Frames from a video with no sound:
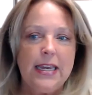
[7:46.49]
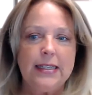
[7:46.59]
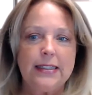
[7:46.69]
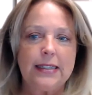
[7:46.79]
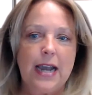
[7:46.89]

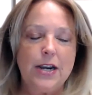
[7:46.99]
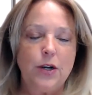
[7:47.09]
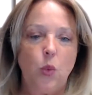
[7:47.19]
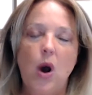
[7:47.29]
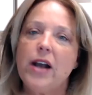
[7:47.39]
is kind
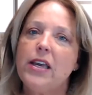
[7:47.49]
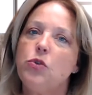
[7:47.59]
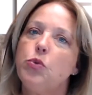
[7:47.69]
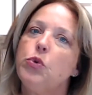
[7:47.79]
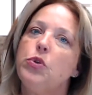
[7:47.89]
of
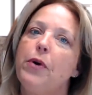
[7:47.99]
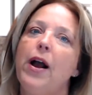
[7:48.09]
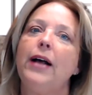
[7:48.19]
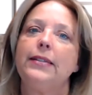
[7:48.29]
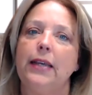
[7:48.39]
walking through the
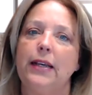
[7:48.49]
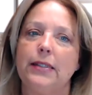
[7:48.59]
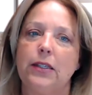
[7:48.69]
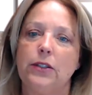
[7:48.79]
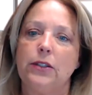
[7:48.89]

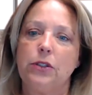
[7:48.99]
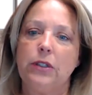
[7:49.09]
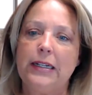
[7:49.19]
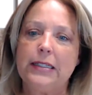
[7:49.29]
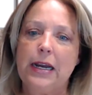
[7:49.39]
process a little
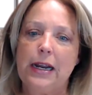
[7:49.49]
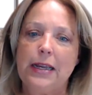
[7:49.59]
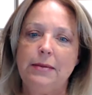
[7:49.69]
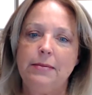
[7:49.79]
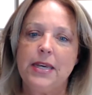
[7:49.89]
at a
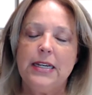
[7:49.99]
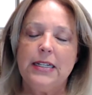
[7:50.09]
time